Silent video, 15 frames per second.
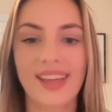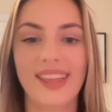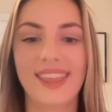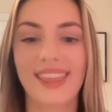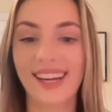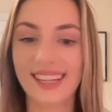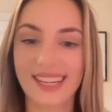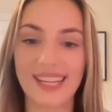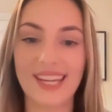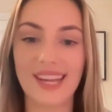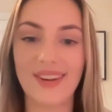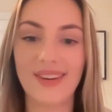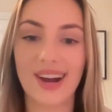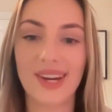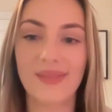Thank you,
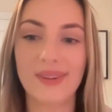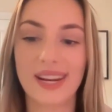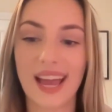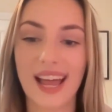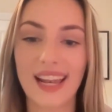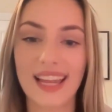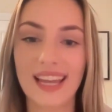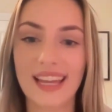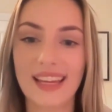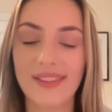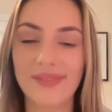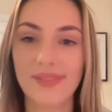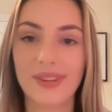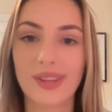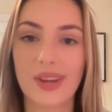Adam and Ellie,
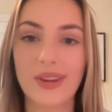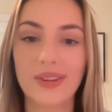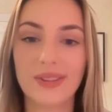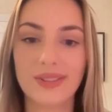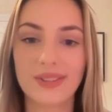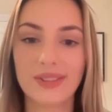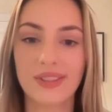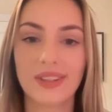for those